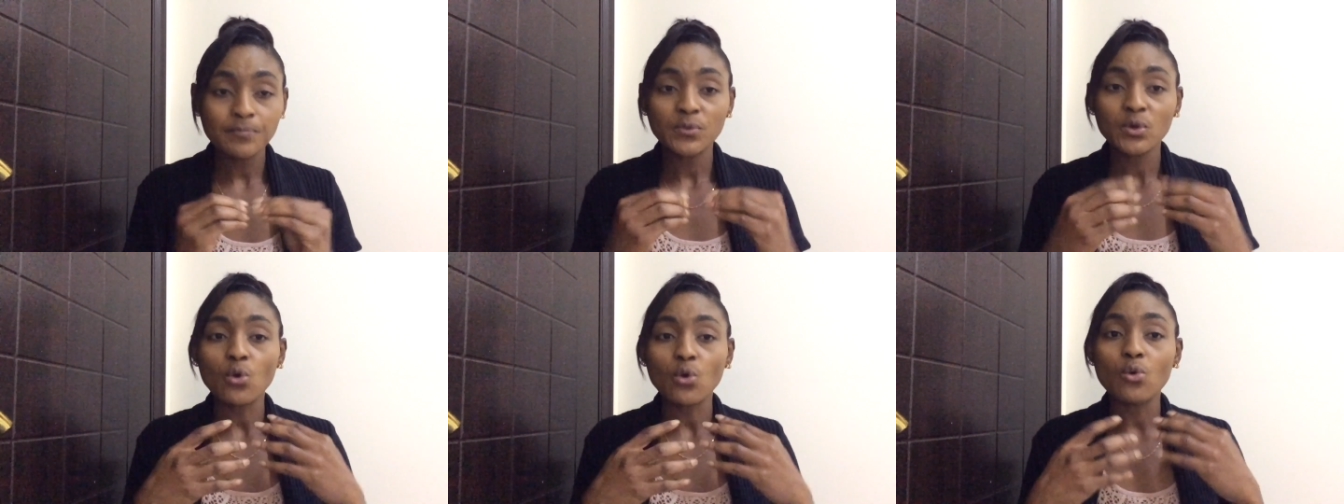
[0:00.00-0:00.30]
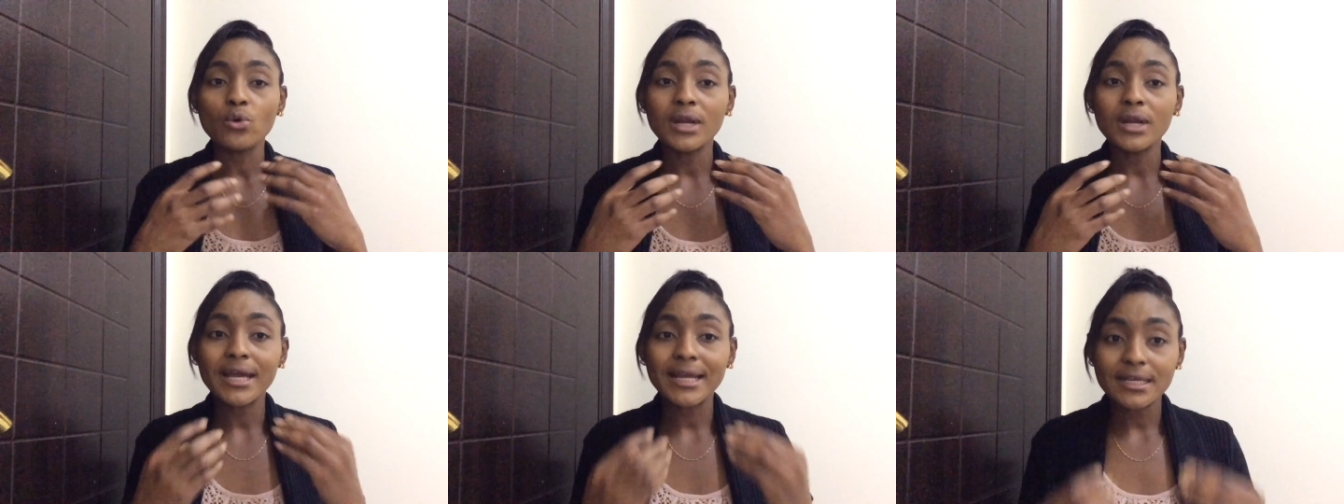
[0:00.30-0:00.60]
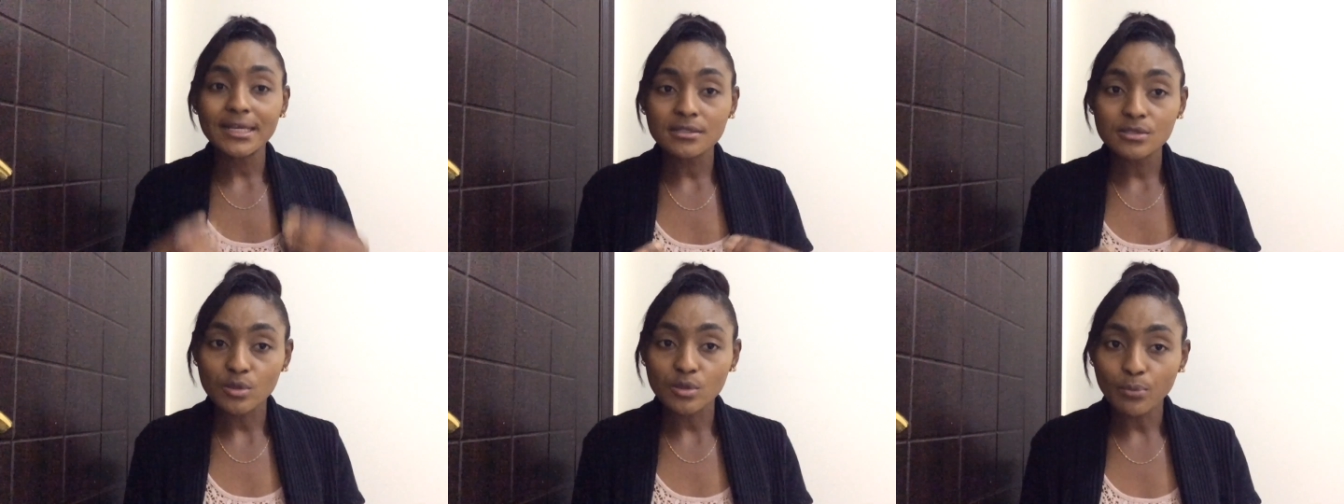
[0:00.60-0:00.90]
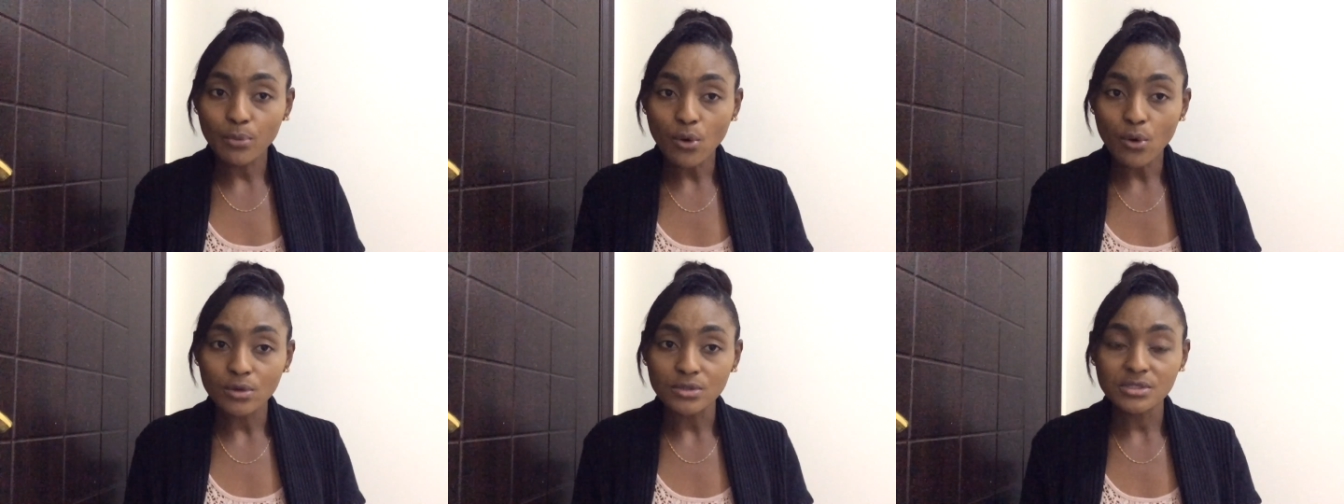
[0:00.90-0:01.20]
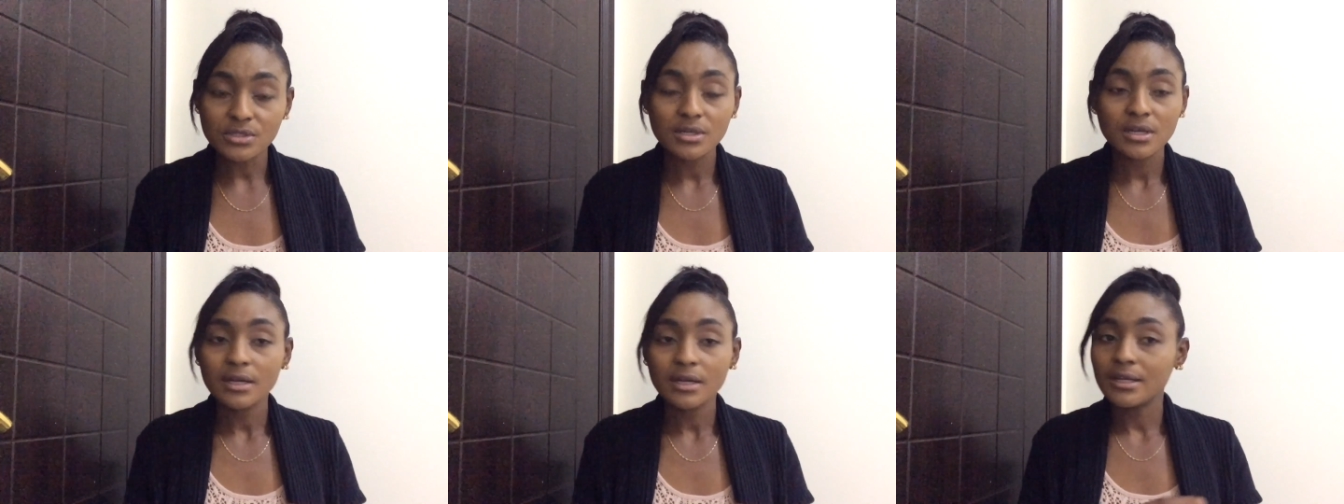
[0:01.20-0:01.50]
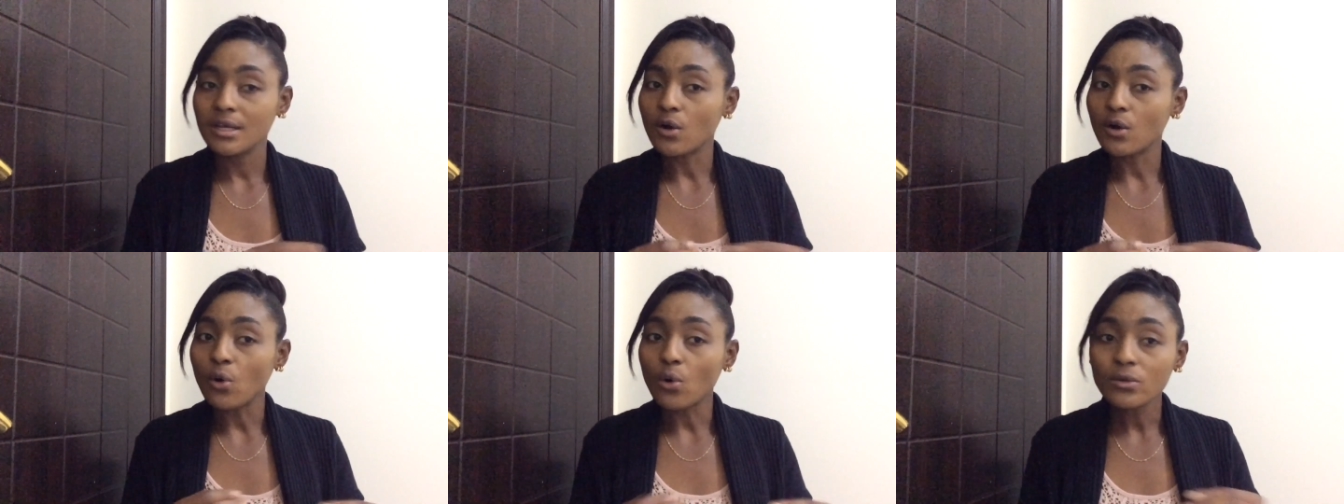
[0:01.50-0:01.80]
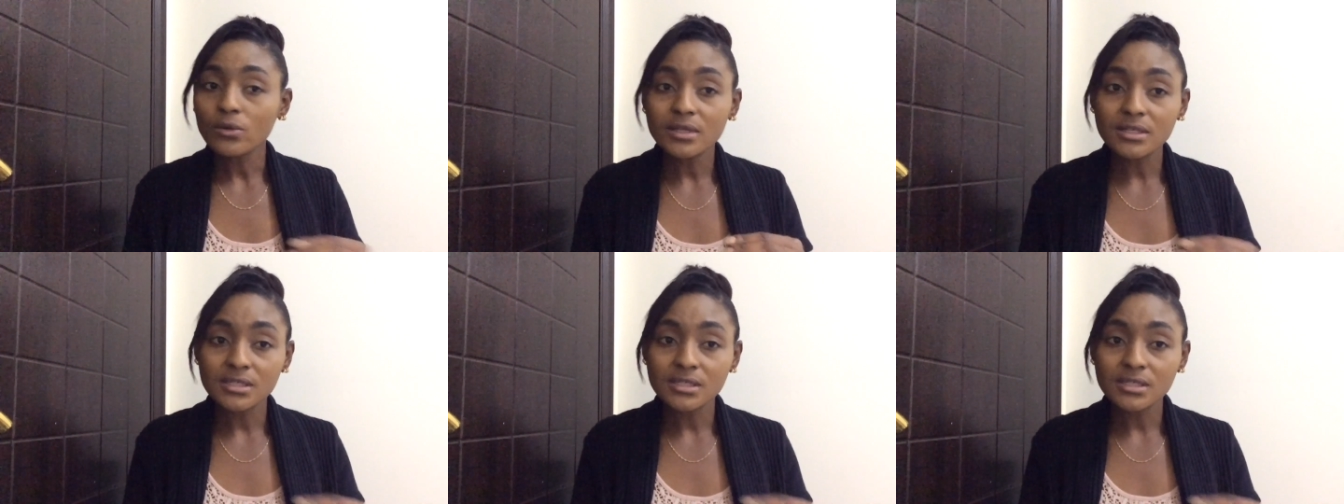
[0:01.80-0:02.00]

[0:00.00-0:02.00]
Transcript: or learning support. They're all the